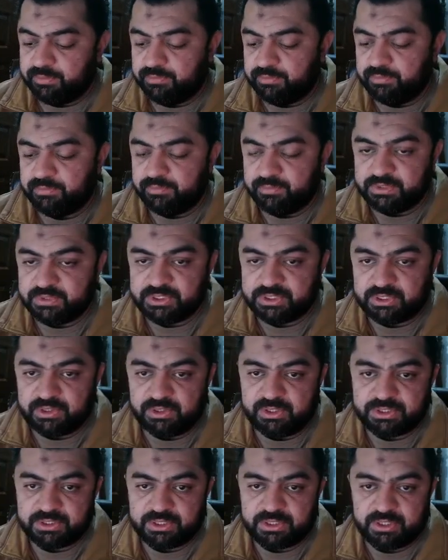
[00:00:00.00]

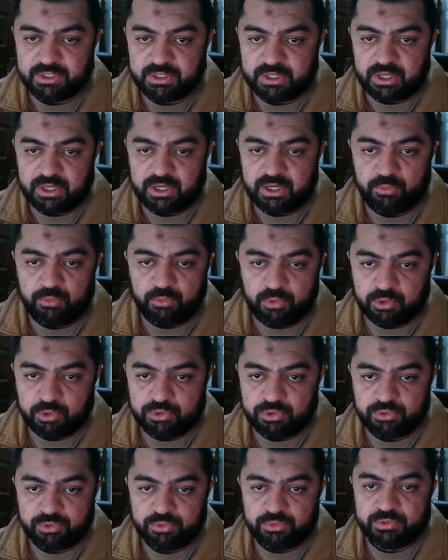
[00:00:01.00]
result I want
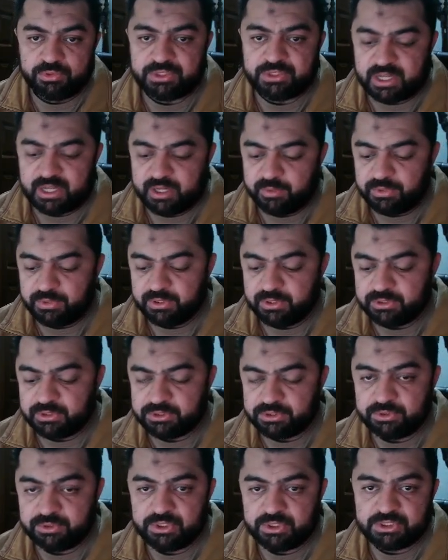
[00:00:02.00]
to type here.
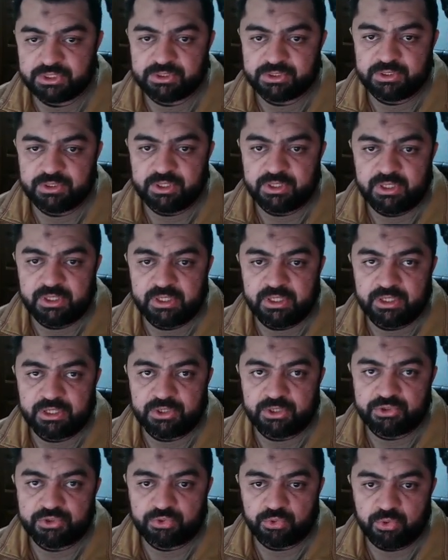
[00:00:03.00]
So just
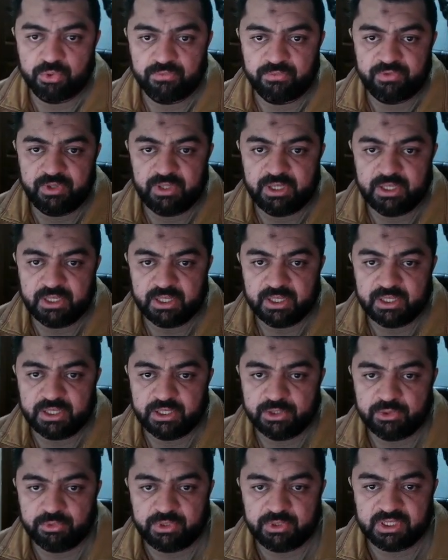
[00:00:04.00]
Control V.
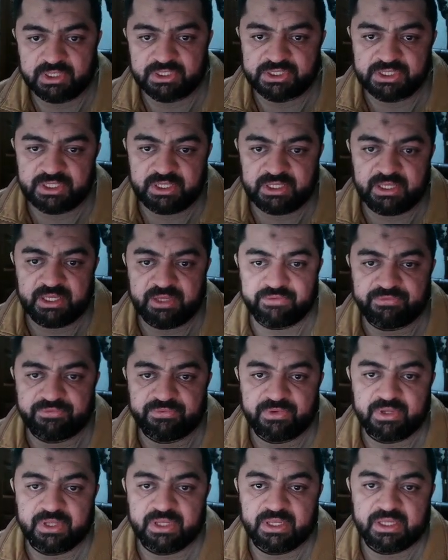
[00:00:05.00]
You can see if
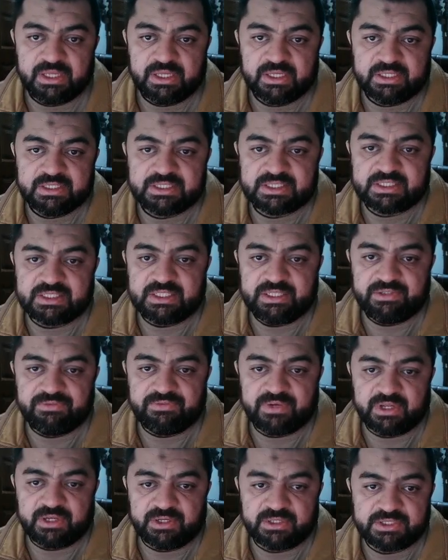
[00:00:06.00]

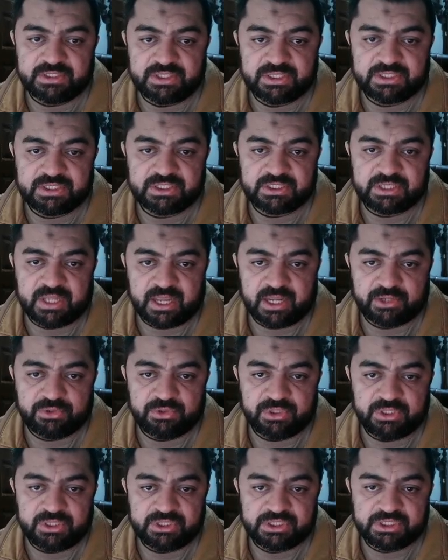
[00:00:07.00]
C1, this is
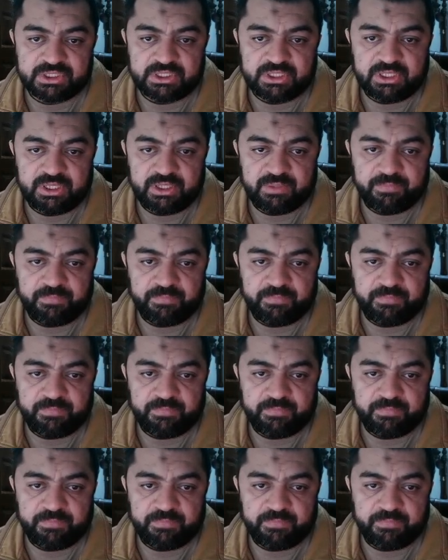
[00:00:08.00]
actually C4.